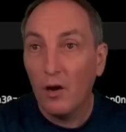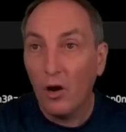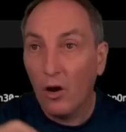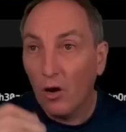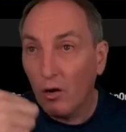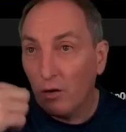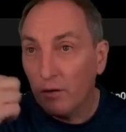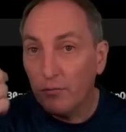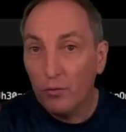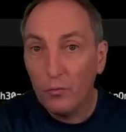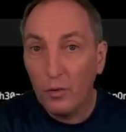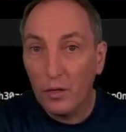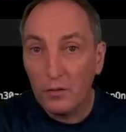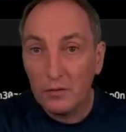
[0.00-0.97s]
or if you
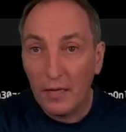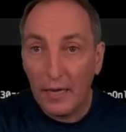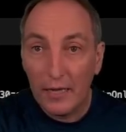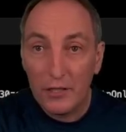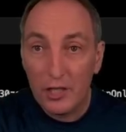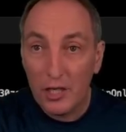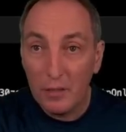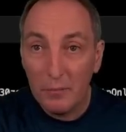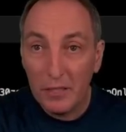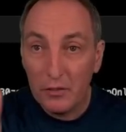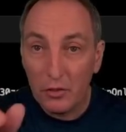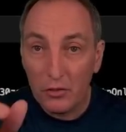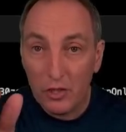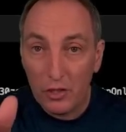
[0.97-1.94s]
want, at
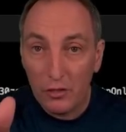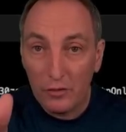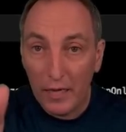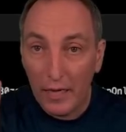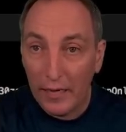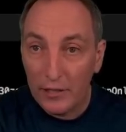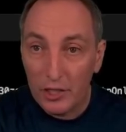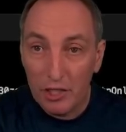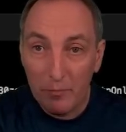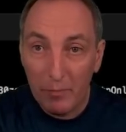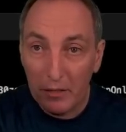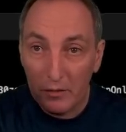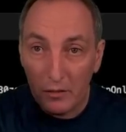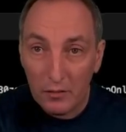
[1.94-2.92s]

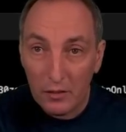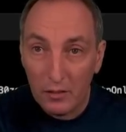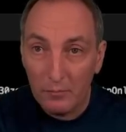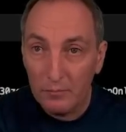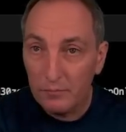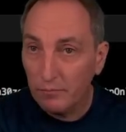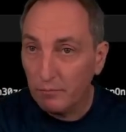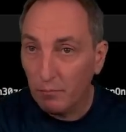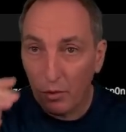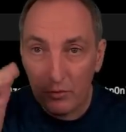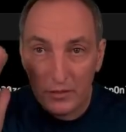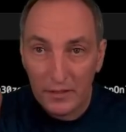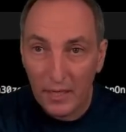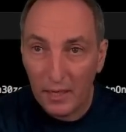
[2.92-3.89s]
jeremy.sean@gmail.com.
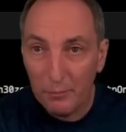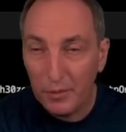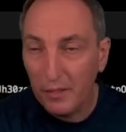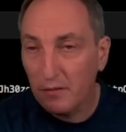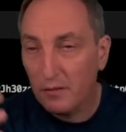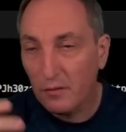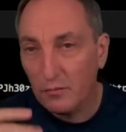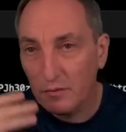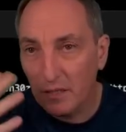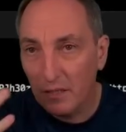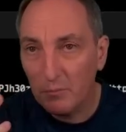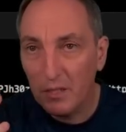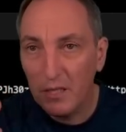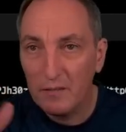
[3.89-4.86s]
More than happy,
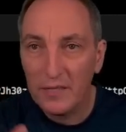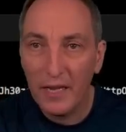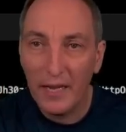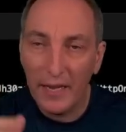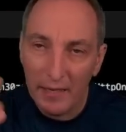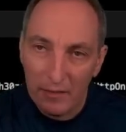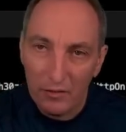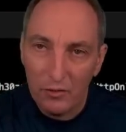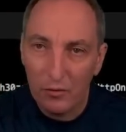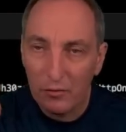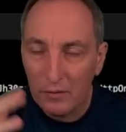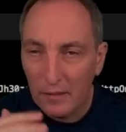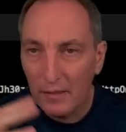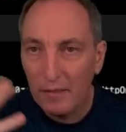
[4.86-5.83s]
send me and say, hey,
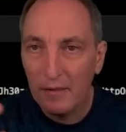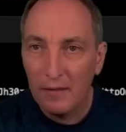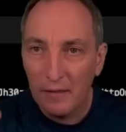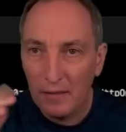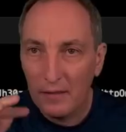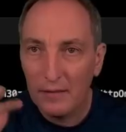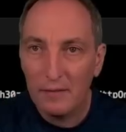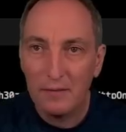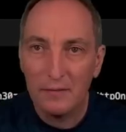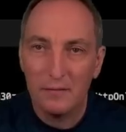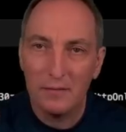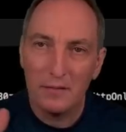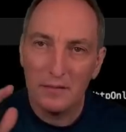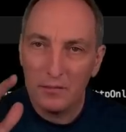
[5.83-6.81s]

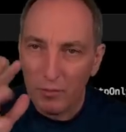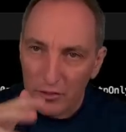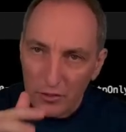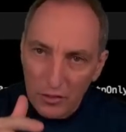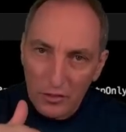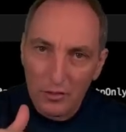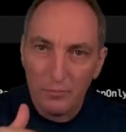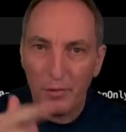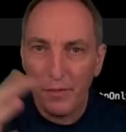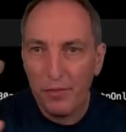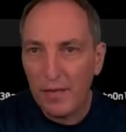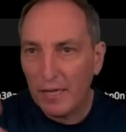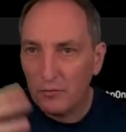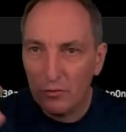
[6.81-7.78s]
this was good, but
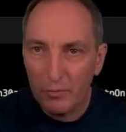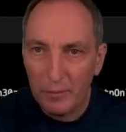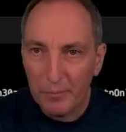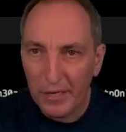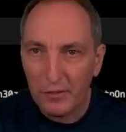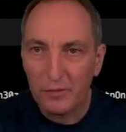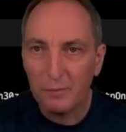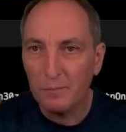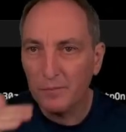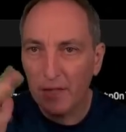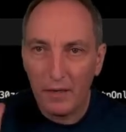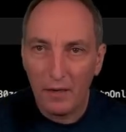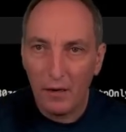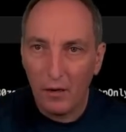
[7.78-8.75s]
that could be better.
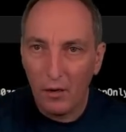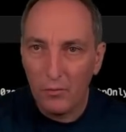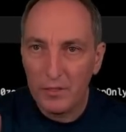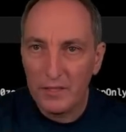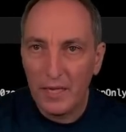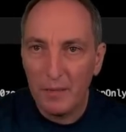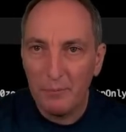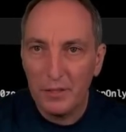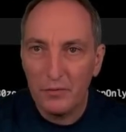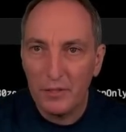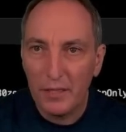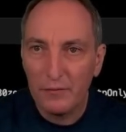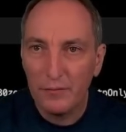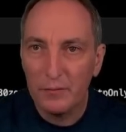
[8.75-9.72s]
Always happy to
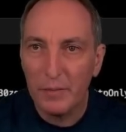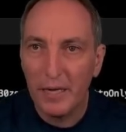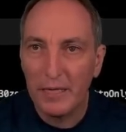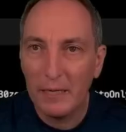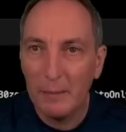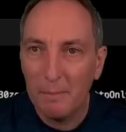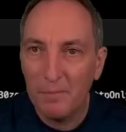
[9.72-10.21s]
get feedback.